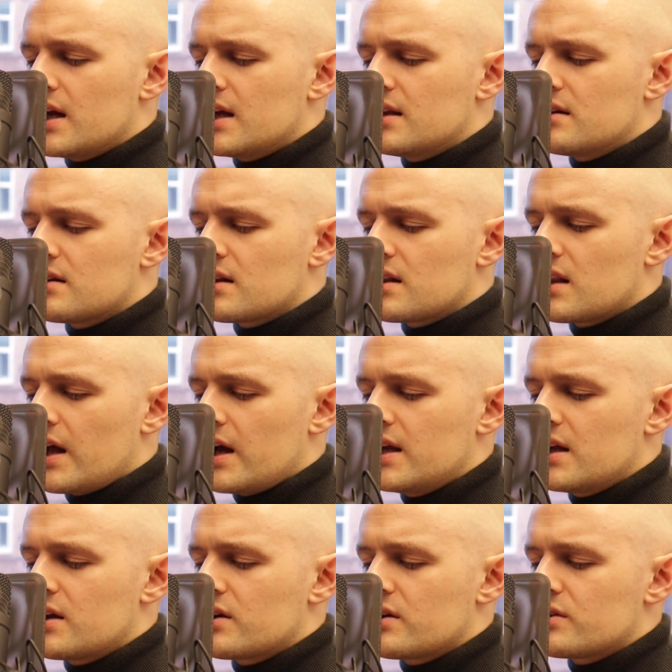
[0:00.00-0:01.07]
I'd
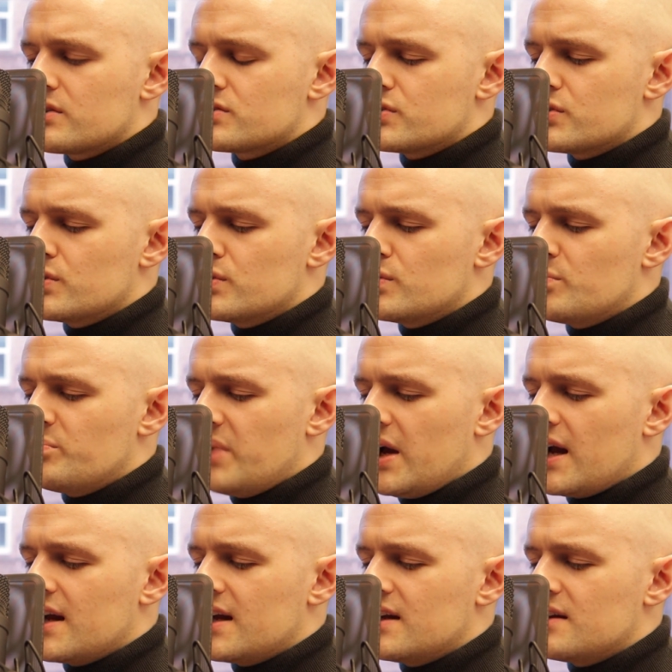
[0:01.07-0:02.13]
like to
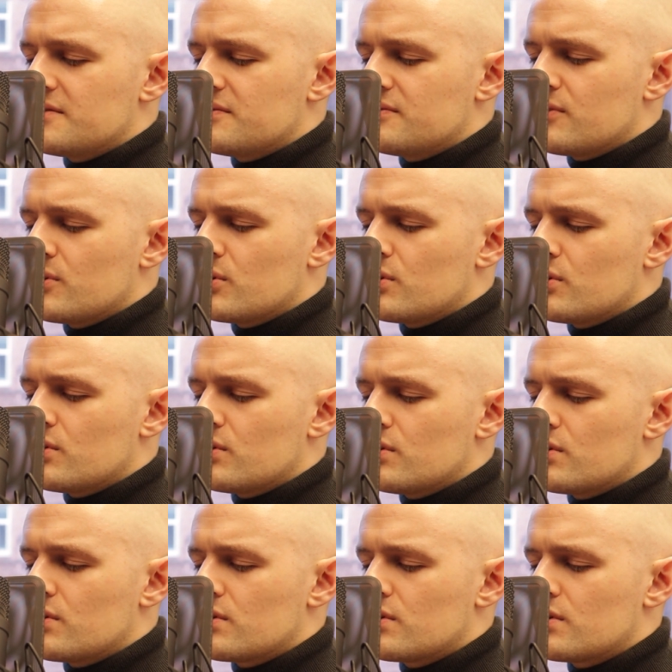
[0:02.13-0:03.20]
pay
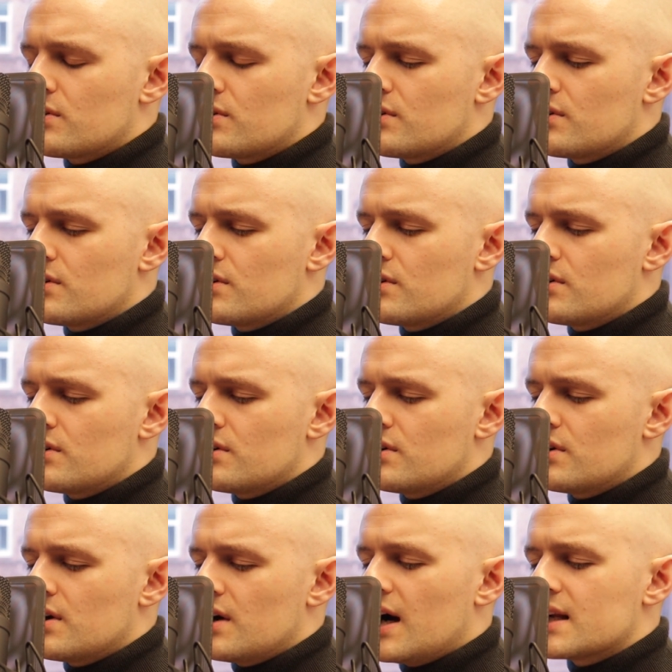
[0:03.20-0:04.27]
for...
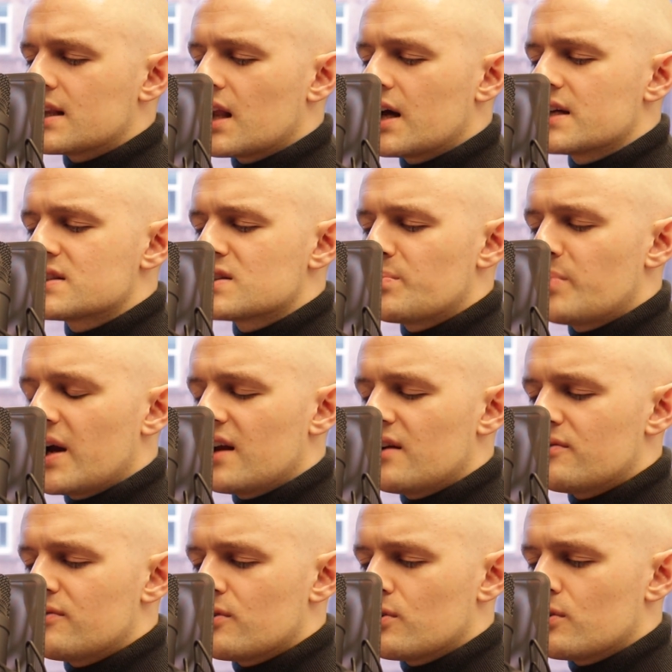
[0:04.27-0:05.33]
I'd like to
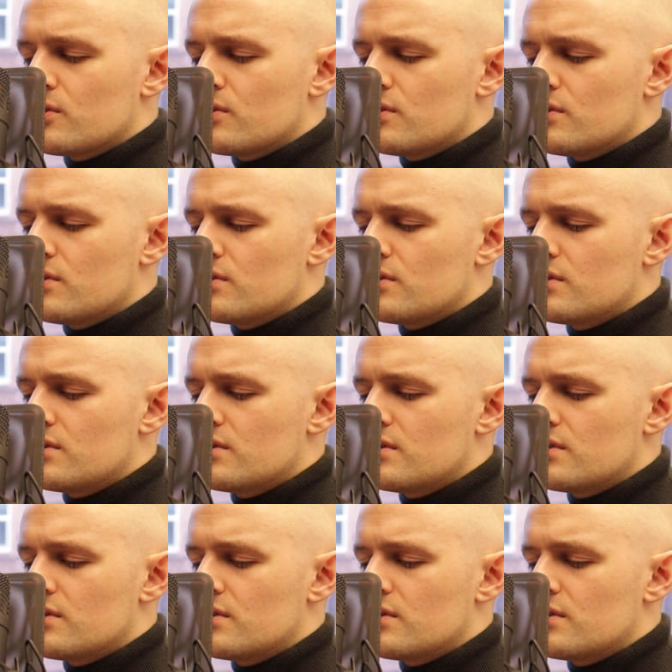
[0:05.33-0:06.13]
pay for...